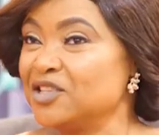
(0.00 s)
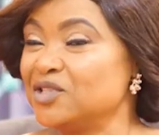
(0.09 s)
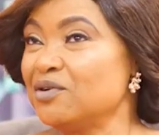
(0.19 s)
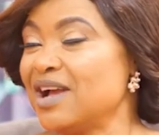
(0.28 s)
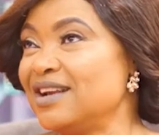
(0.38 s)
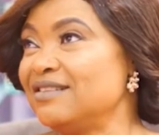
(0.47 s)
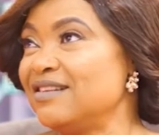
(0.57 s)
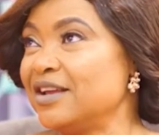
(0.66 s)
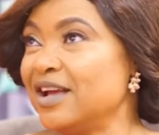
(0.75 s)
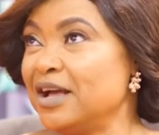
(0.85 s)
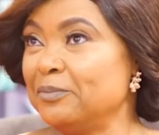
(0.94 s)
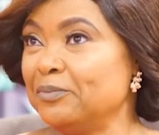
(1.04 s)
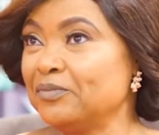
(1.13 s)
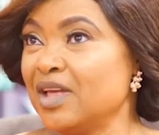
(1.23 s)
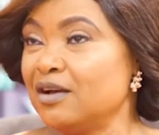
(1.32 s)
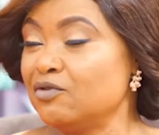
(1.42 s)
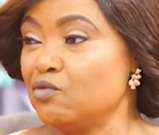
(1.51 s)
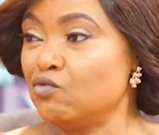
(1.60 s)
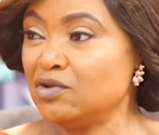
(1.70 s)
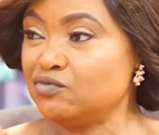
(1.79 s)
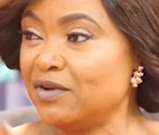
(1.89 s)
so Kadiri,
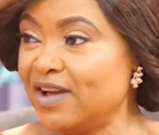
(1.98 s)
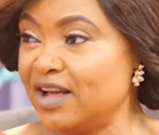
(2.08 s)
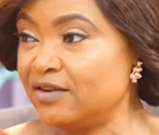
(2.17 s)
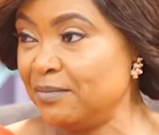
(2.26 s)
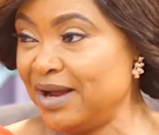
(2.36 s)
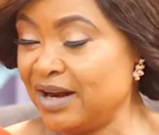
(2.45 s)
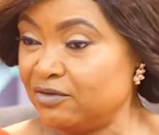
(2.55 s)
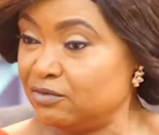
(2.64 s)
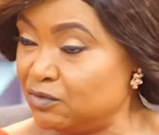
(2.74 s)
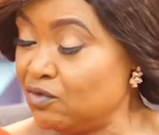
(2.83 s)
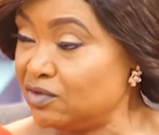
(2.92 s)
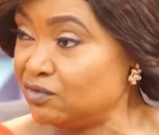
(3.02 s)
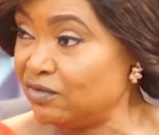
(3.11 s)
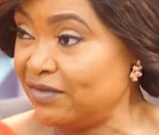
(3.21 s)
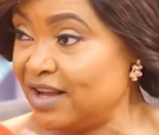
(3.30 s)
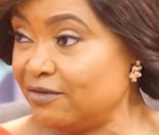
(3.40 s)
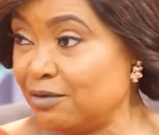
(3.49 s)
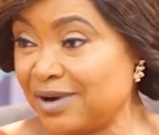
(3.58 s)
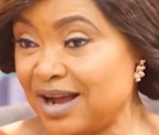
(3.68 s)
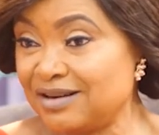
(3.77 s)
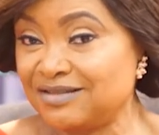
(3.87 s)
what we've heard, Imana, what we've heard from
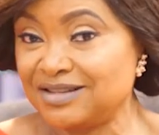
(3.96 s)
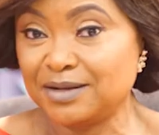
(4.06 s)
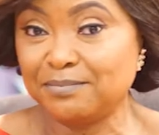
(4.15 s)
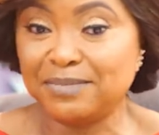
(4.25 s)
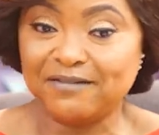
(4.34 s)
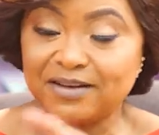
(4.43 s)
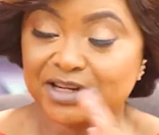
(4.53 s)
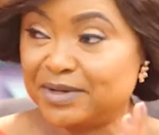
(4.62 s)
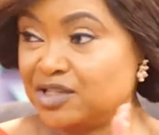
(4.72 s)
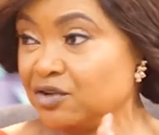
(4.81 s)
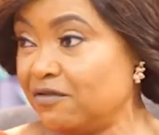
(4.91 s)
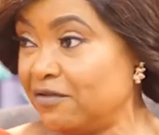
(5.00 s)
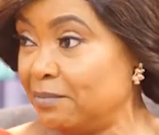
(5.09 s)
Kadiri is a perfect picture of a